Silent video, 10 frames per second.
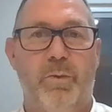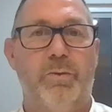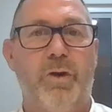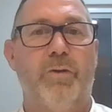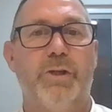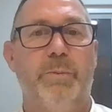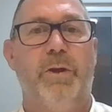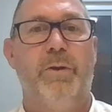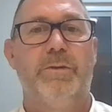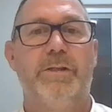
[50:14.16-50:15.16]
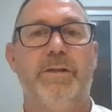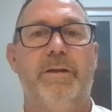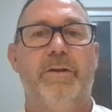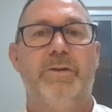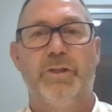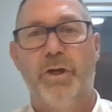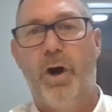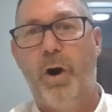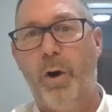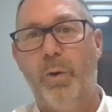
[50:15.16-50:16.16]
it will contribute
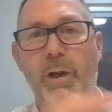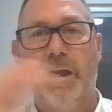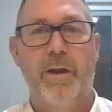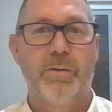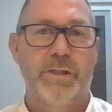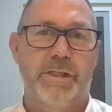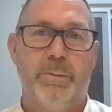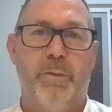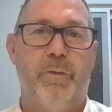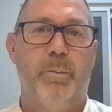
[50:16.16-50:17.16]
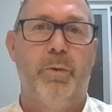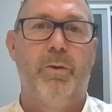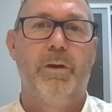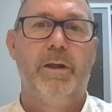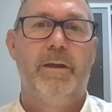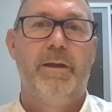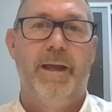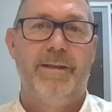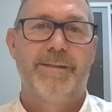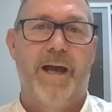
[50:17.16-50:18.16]
to the whole ecosystem of football
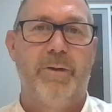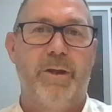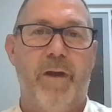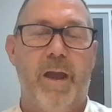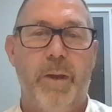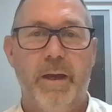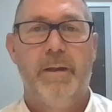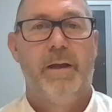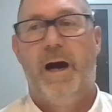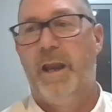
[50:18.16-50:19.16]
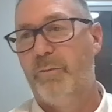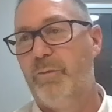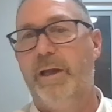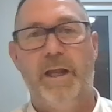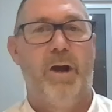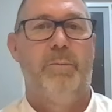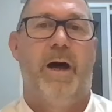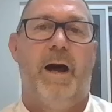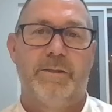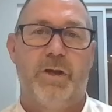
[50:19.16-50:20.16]
in Saudi Arabia. And I really
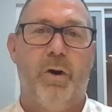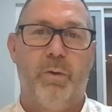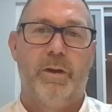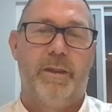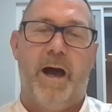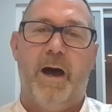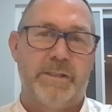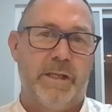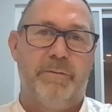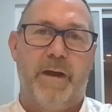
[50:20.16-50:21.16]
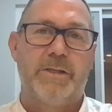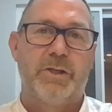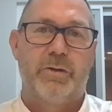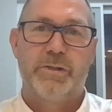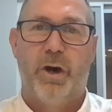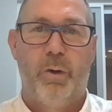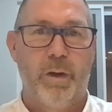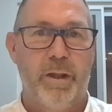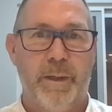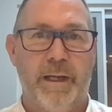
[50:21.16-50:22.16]
hope that has a whole that has an effect across
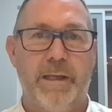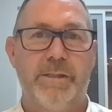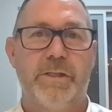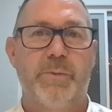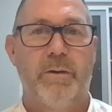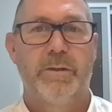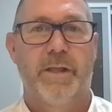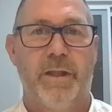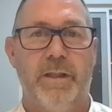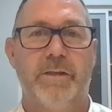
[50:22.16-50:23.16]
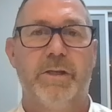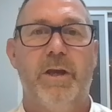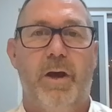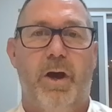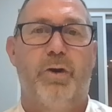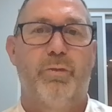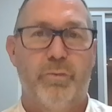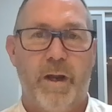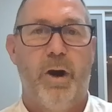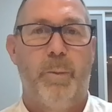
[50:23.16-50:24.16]
the whole of the Middle East as well, because I think there's
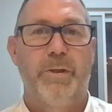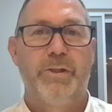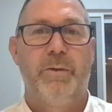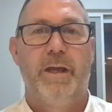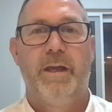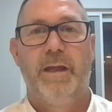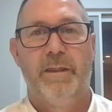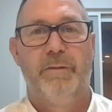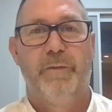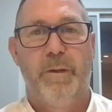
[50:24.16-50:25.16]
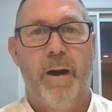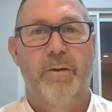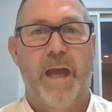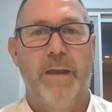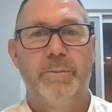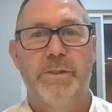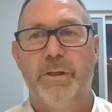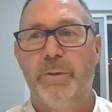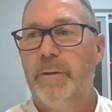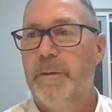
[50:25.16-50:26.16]
a great opportunity in the female
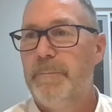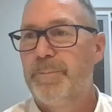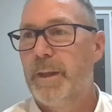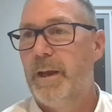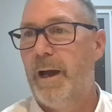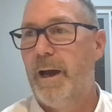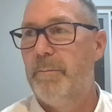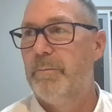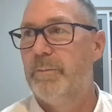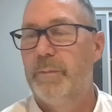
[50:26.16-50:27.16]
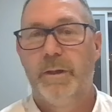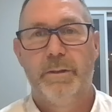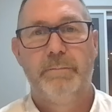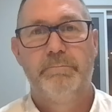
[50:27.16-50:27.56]
game to um,